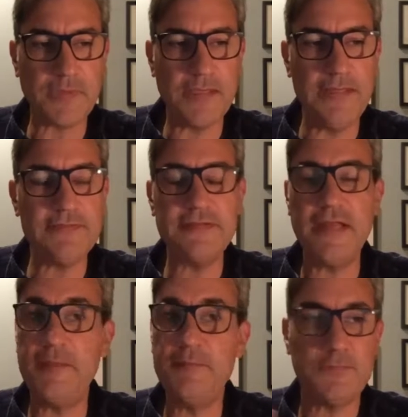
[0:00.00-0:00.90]
it
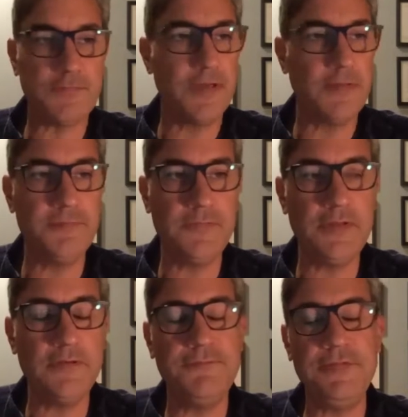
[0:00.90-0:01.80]
stemmed from, you
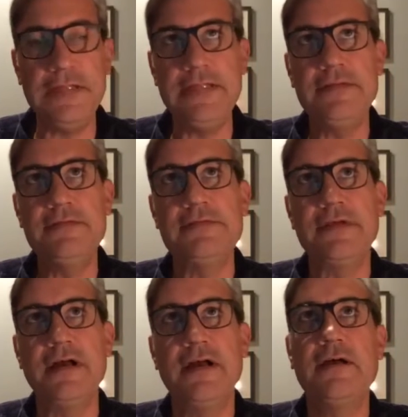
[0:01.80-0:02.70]
know, feelings
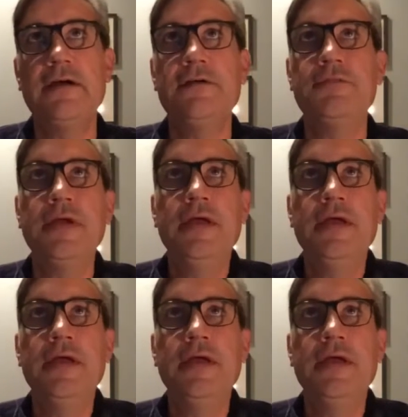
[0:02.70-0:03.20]
of